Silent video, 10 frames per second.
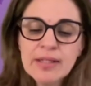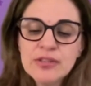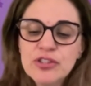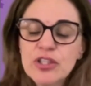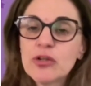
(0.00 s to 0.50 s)

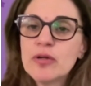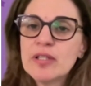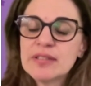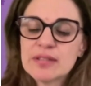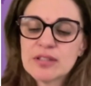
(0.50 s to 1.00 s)

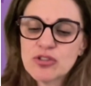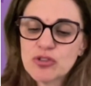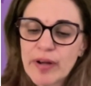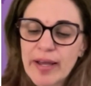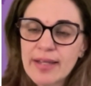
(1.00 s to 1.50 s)
decreases
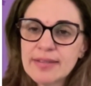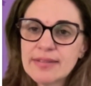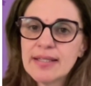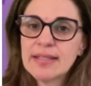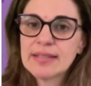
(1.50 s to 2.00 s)

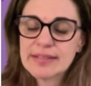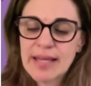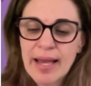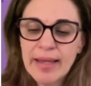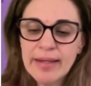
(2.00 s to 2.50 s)
stress,
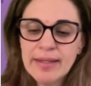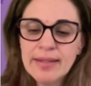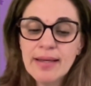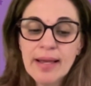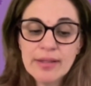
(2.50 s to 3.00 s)

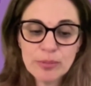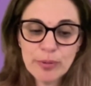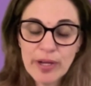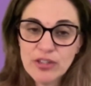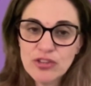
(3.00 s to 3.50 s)
anxiety, and
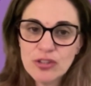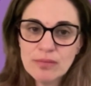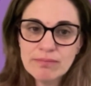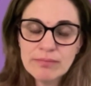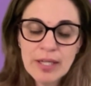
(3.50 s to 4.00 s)

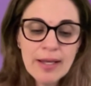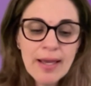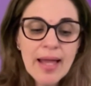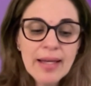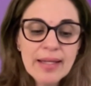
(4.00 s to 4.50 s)
depression.
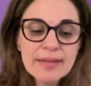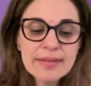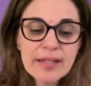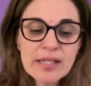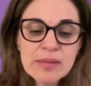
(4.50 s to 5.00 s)
And in
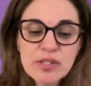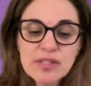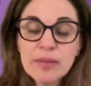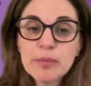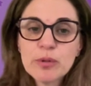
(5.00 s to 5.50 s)
terms,
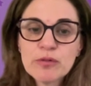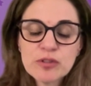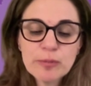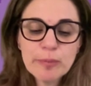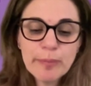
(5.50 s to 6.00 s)
this
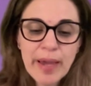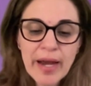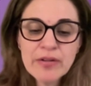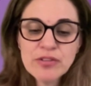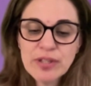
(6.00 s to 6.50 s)
improves
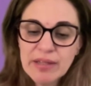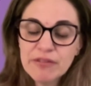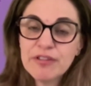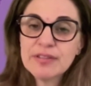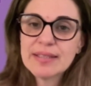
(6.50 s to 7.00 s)

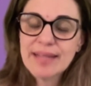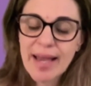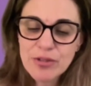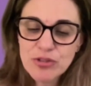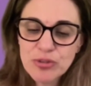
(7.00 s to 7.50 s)
parent-infant
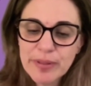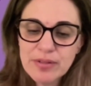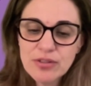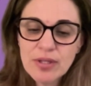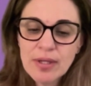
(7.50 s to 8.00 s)

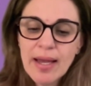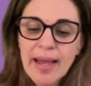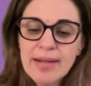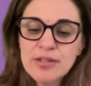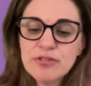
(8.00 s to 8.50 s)
attachment
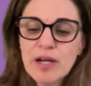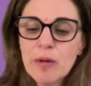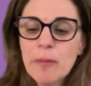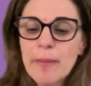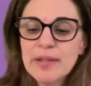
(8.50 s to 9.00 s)
and
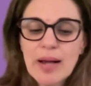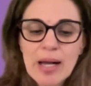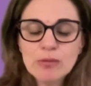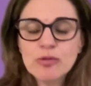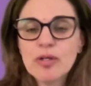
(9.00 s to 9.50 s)
developmental
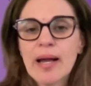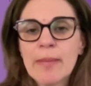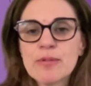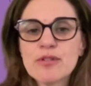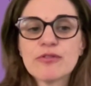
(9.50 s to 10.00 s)

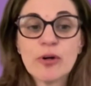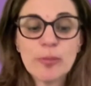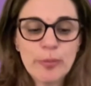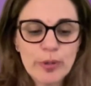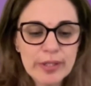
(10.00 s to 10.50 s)
outcomes
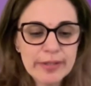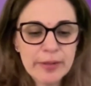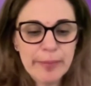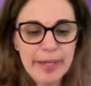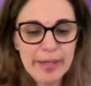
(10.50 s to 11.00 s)
for
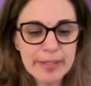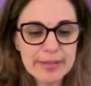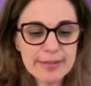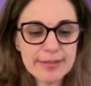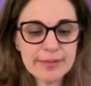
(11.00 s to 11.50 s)
preterm
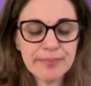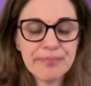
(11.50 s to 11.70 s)
babies.